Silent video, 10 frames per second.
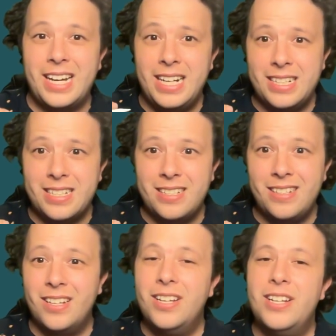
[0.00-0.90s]
acid.
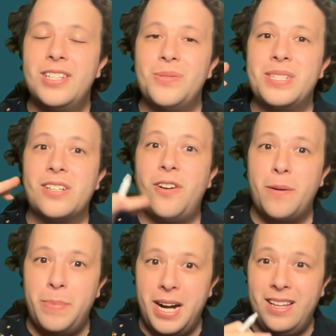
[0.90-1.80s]
So it's a
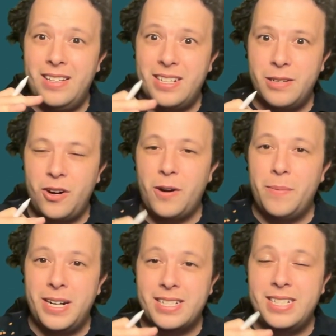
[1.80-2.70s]
carbo
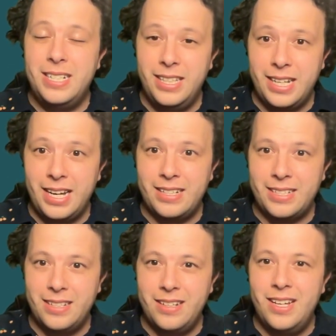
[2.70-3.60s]
carboxylic
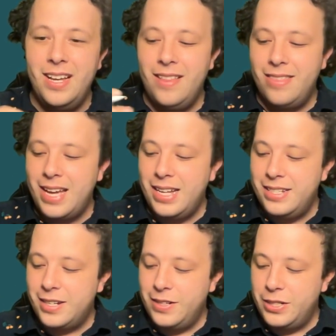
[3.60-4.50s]
acid. That is
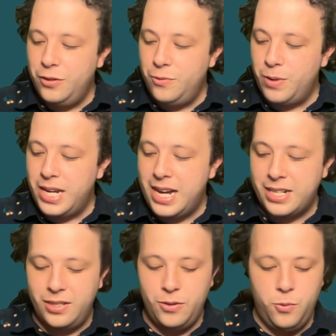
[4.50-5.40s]
going to
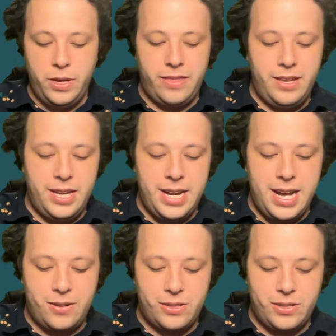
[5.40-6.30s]
react with an
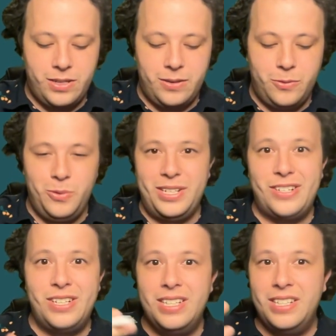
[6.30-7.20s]
alcohol, which
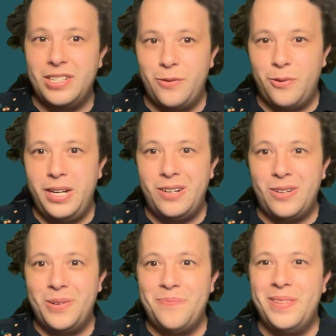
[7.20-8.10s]
is over here.
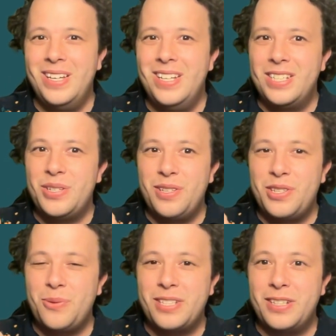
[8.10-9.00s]
So this
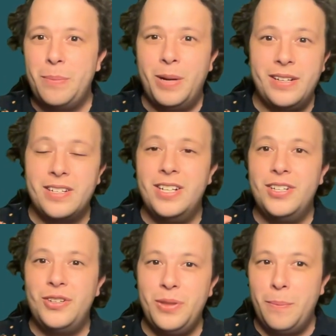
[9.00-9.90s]
one's going to bond
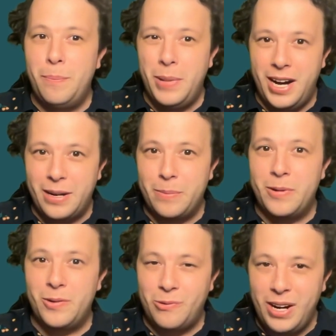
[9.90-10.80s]
to the bottom
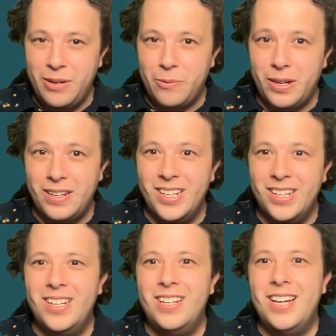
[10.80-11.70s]
right one.
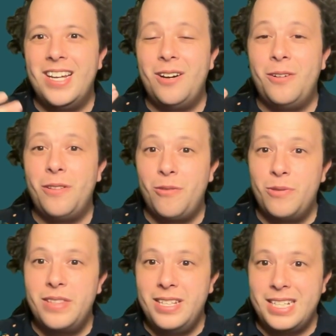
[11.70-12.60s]
Now, through
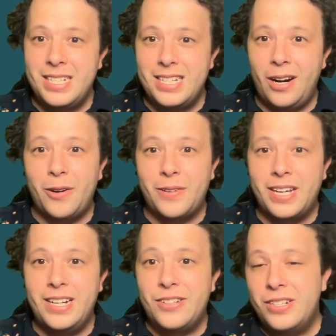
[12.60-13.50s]
this
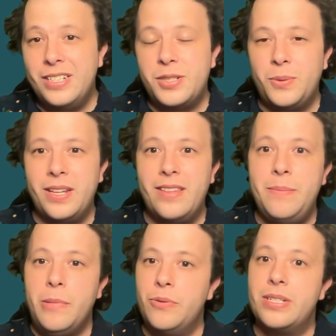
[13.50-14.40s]
esterification, it's one of the
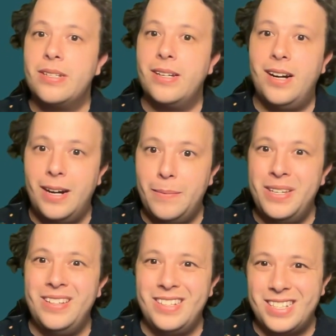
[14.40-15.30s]
most
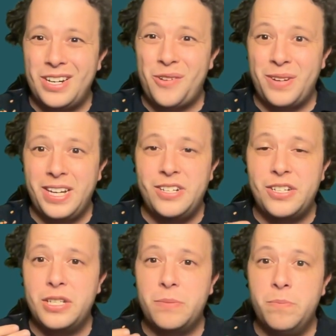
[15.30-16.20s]
common
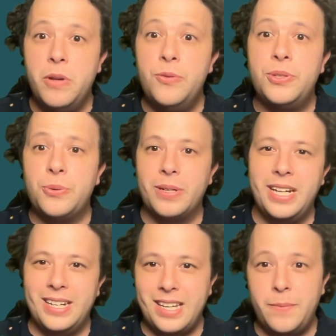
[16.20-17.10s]
esterifications most
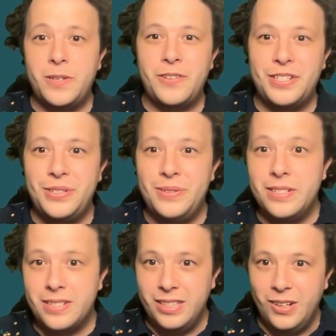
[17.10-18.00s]
organic chemistry
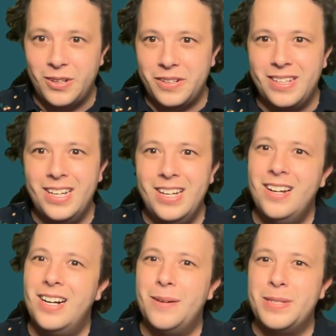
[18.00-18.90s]
students learn,
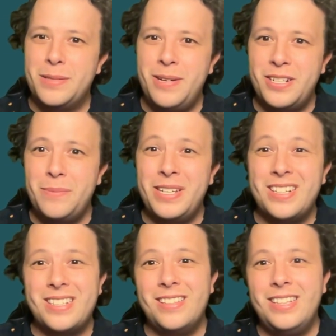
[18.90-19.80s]
um, especially because
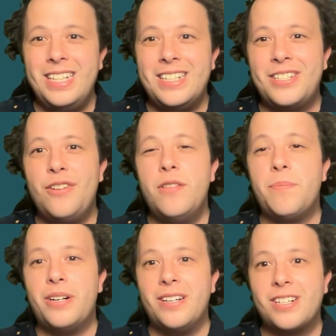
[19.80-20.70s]
it leads to the
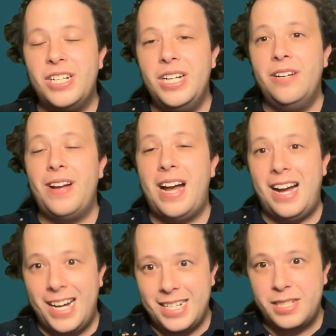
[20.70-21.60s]
production of
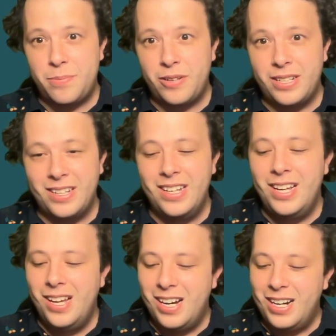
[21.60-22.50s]
aspirin,
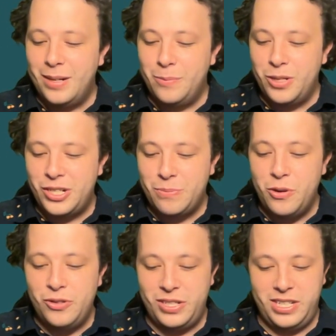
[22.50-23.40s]
um, which
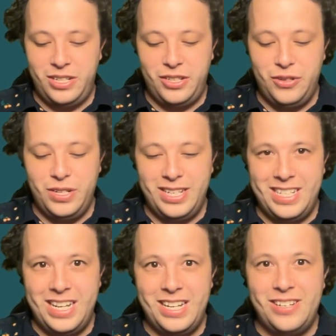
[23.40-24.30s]
most students
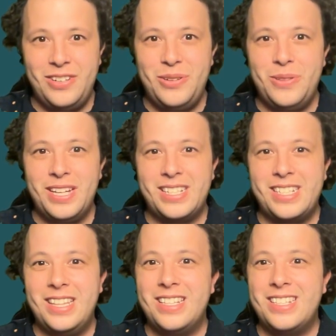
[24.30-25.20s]
tend to do that
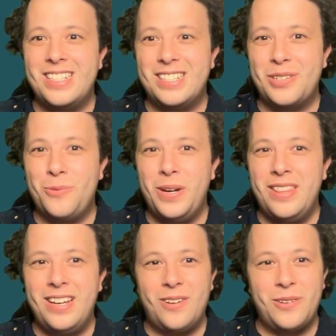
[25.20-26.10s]
synthesis when
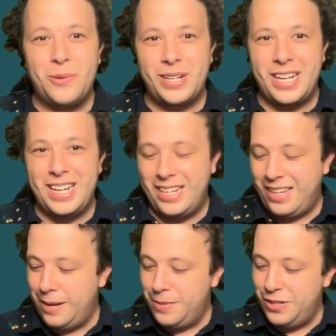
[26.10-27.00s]
they are in organic
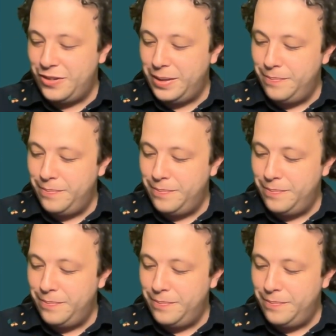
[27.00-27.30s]
chemistry.